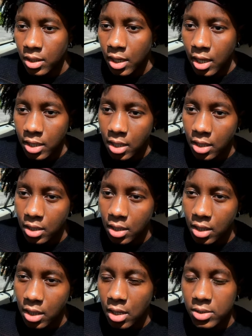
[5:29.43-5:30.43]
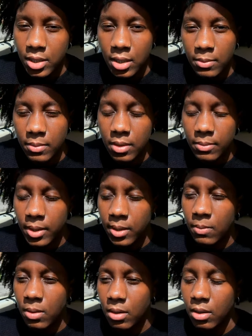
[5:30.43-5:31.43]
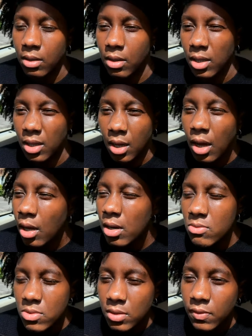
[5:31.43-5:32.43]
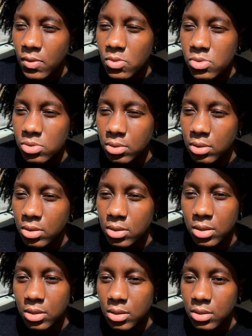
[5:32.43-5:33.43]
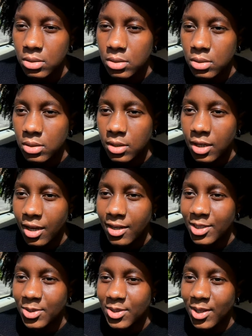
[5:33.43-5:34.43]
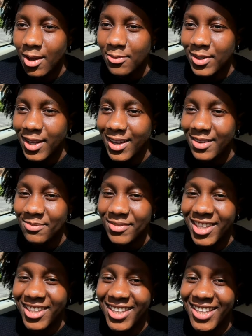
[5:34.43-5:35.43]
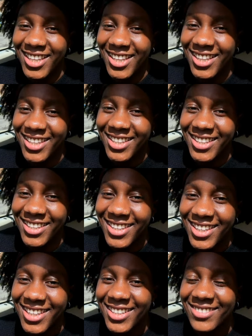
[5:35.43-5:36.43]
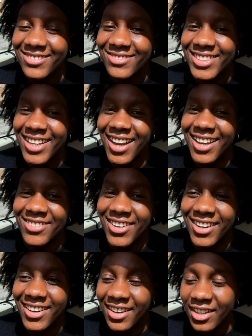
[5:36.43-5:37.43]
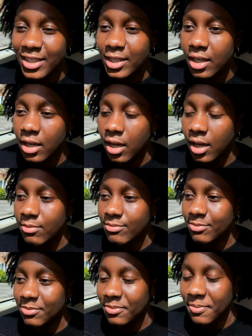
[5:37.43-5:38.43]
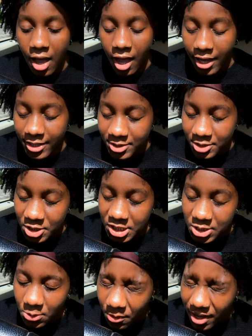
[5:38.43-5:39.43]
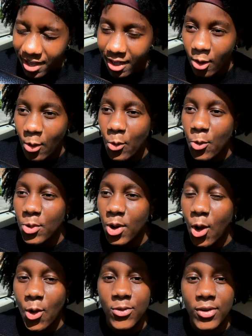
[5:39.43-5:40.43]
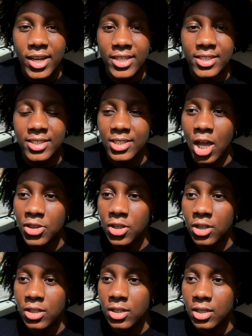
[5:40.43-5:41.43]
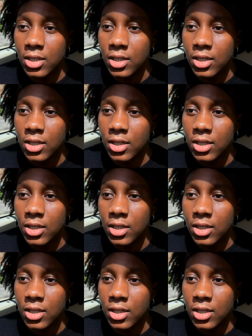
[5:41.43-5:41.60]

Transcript: And then I was like, babe, I don't really feel too good. And then she was laughing, like, me either. I swear, all of a sudden,